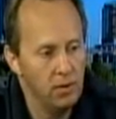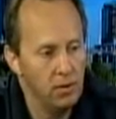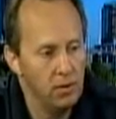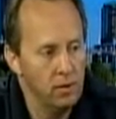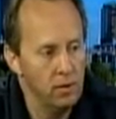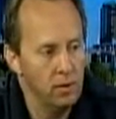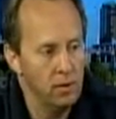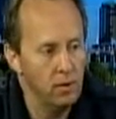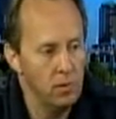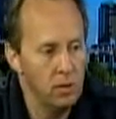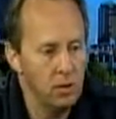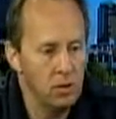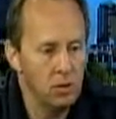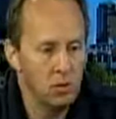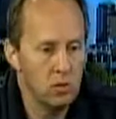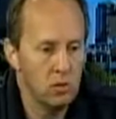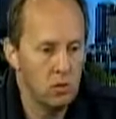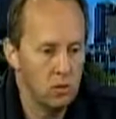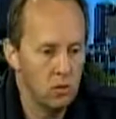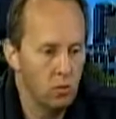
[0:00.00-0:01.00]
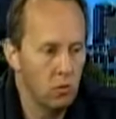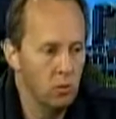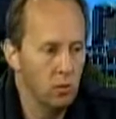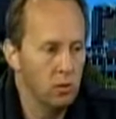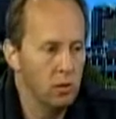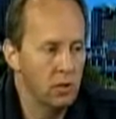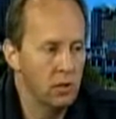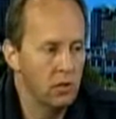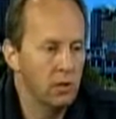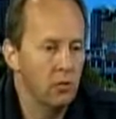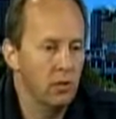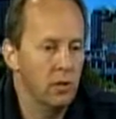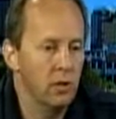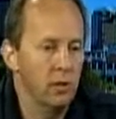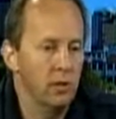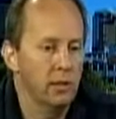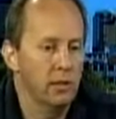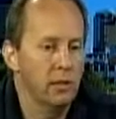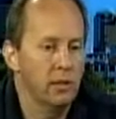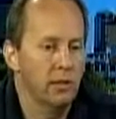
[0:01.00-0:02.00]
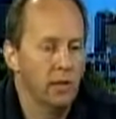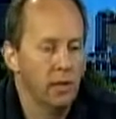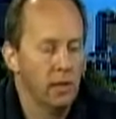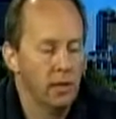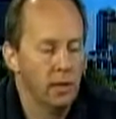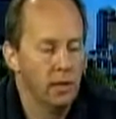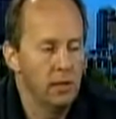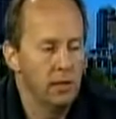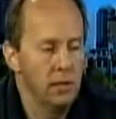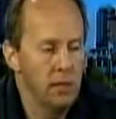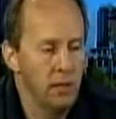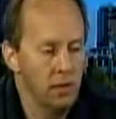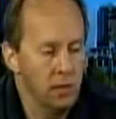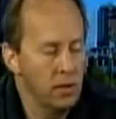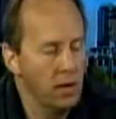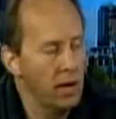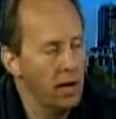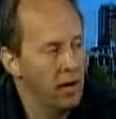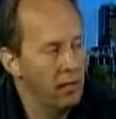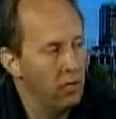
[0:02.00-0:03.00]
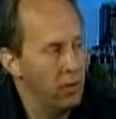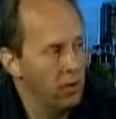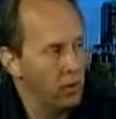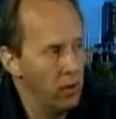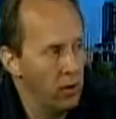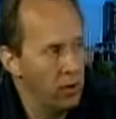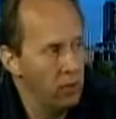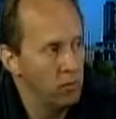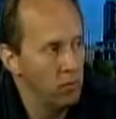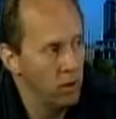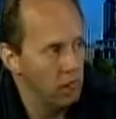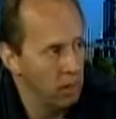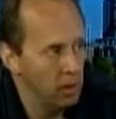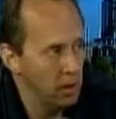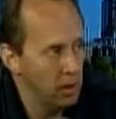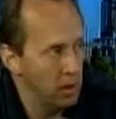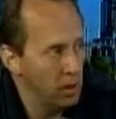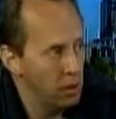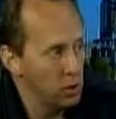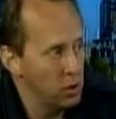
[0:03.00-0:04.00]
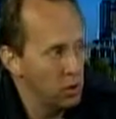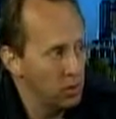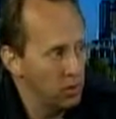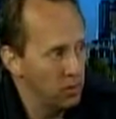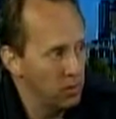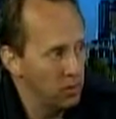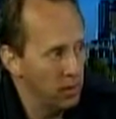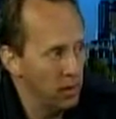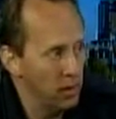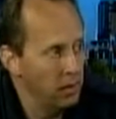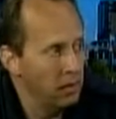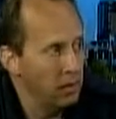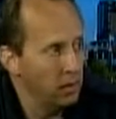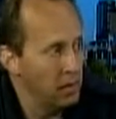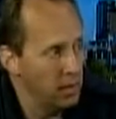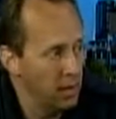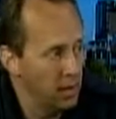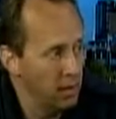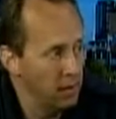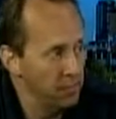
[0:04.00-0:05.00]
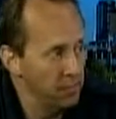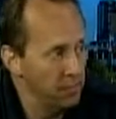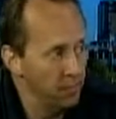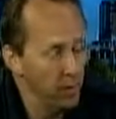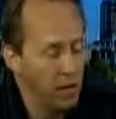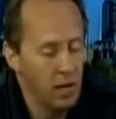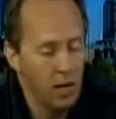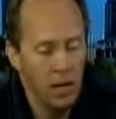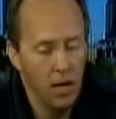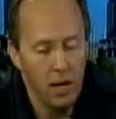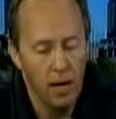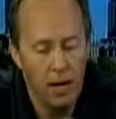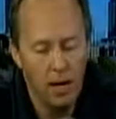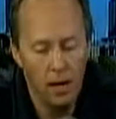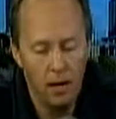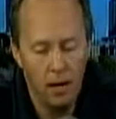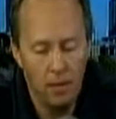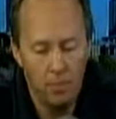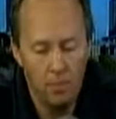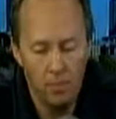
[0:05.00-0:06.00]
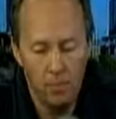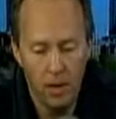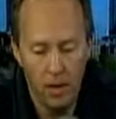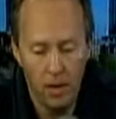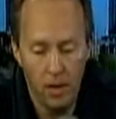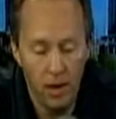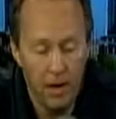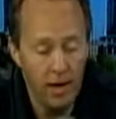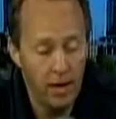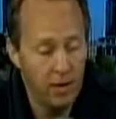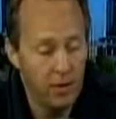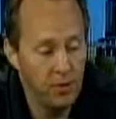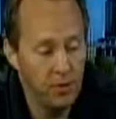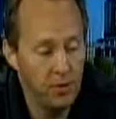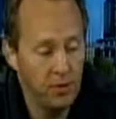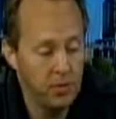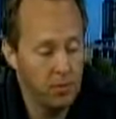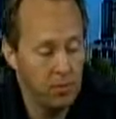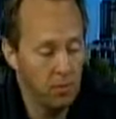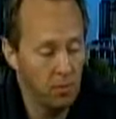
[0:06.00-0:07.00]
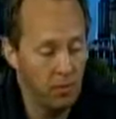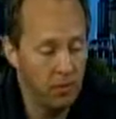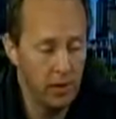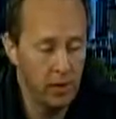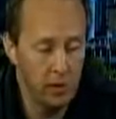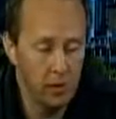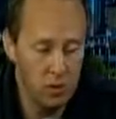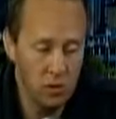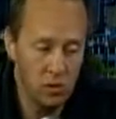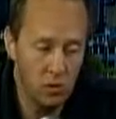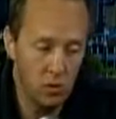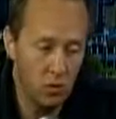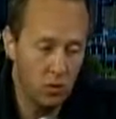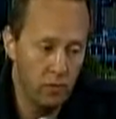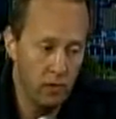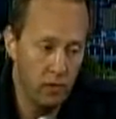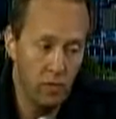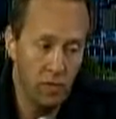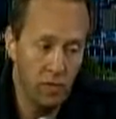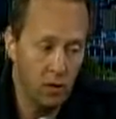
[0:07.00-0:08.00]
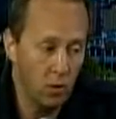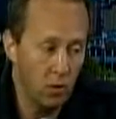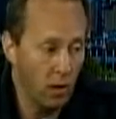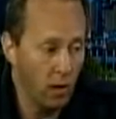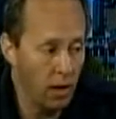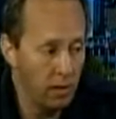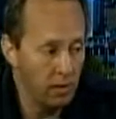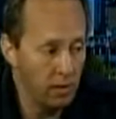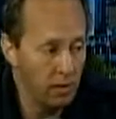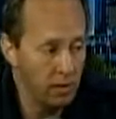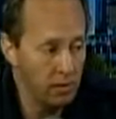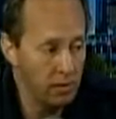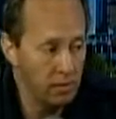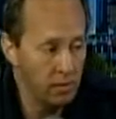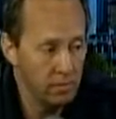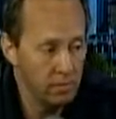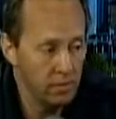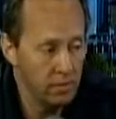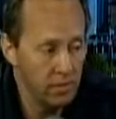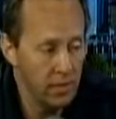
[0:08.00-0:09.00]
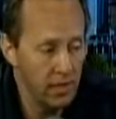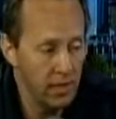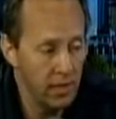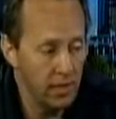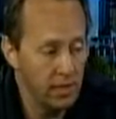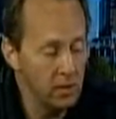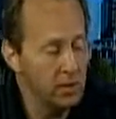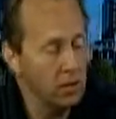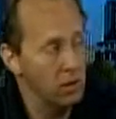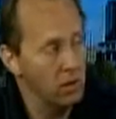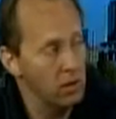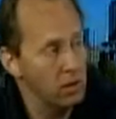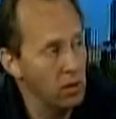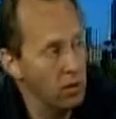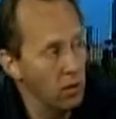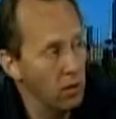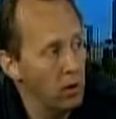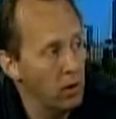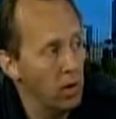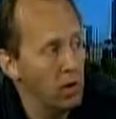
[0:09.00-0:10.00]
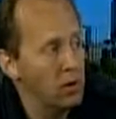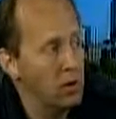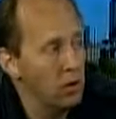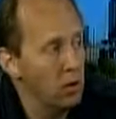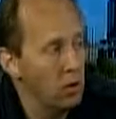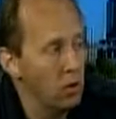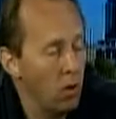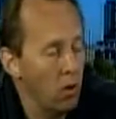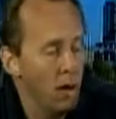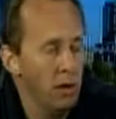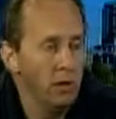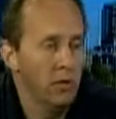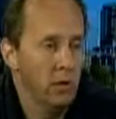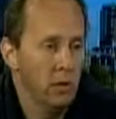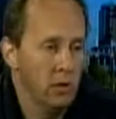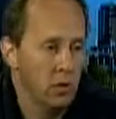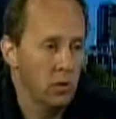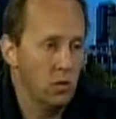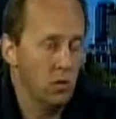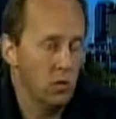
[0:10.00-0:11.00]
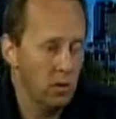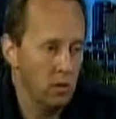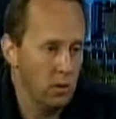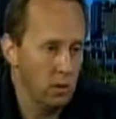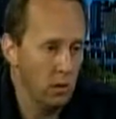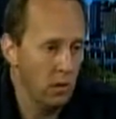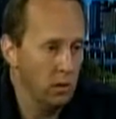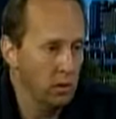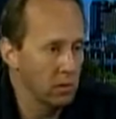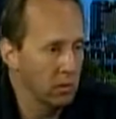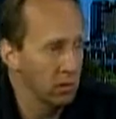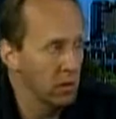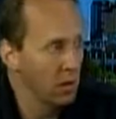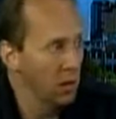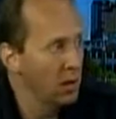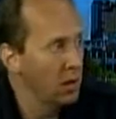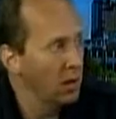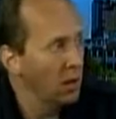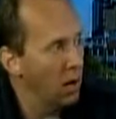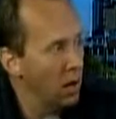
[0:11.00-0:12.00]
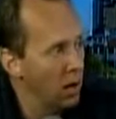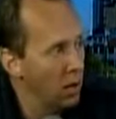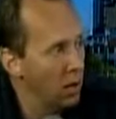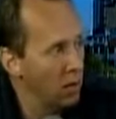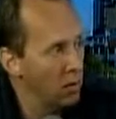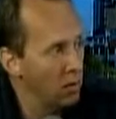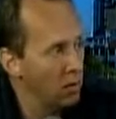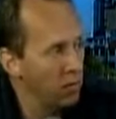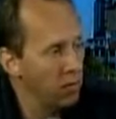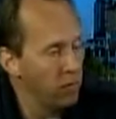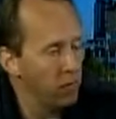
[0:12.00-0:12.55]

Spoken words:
the Manchester School District doesn't have a great reputation in the state. No. And I think some of that's deserved. I think a lot of it isn't. I think a lot of it is the result of